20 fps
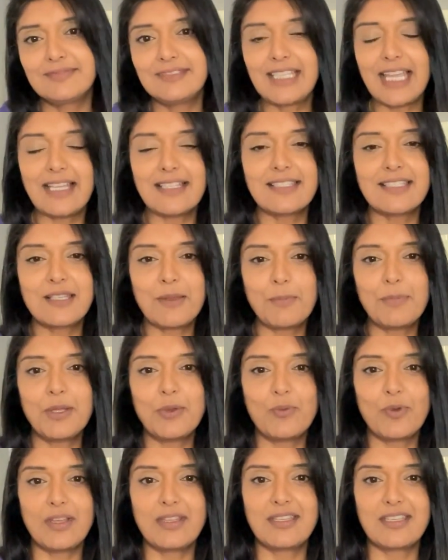that's something
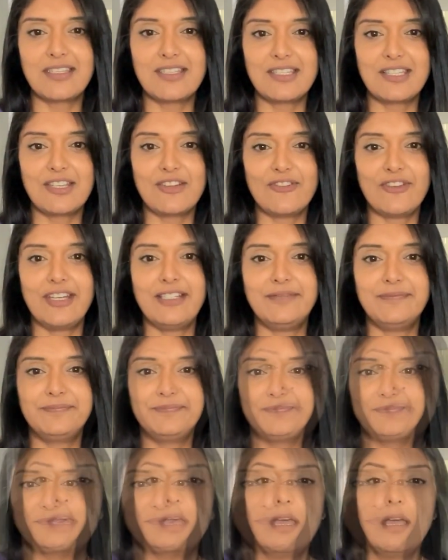worth considering.
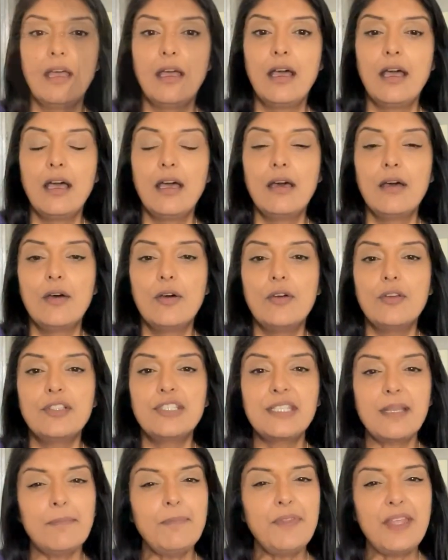
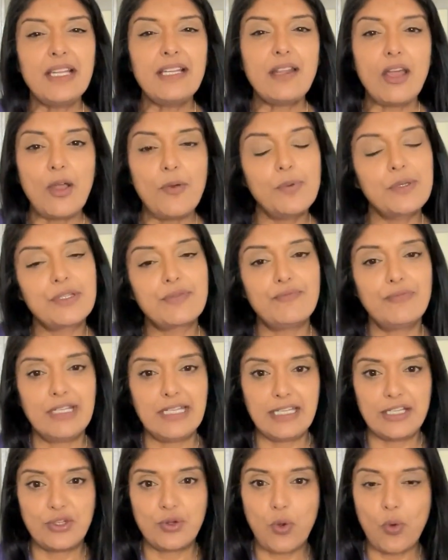Something that I wasn't
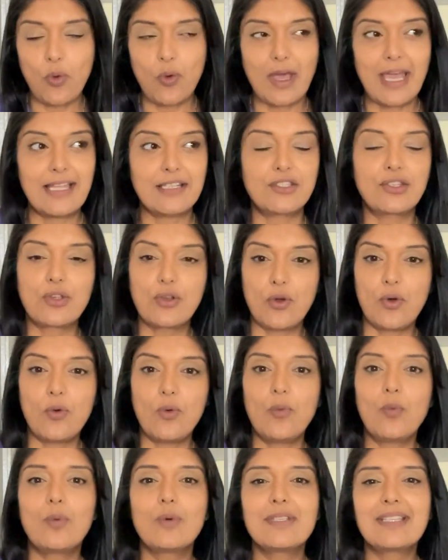really taught at
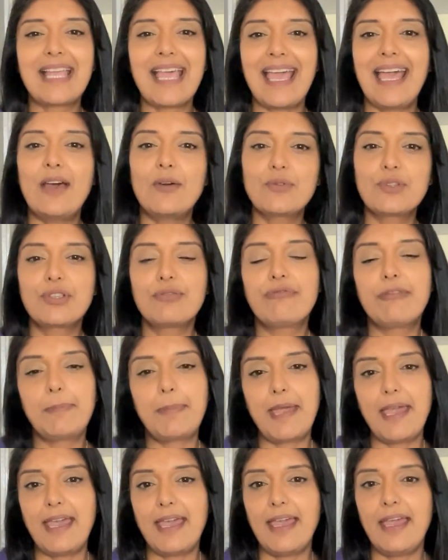school was how to
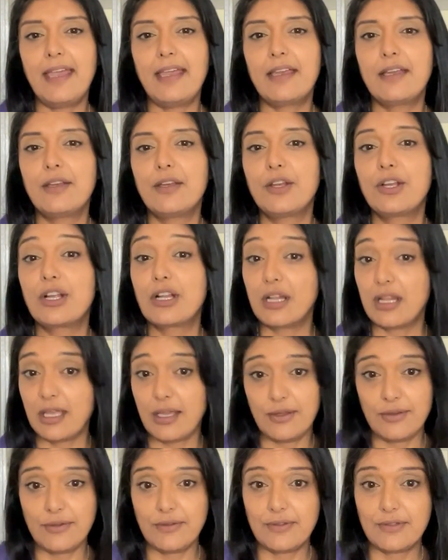repair
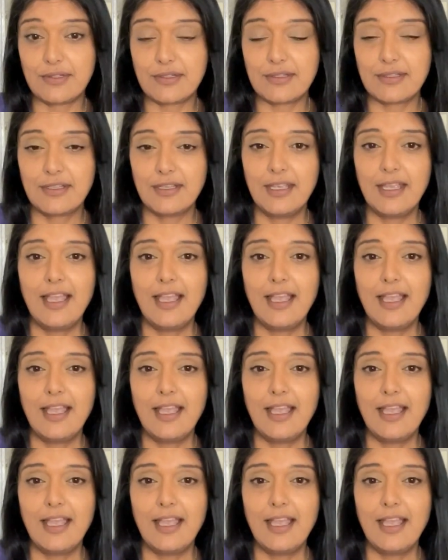clothes.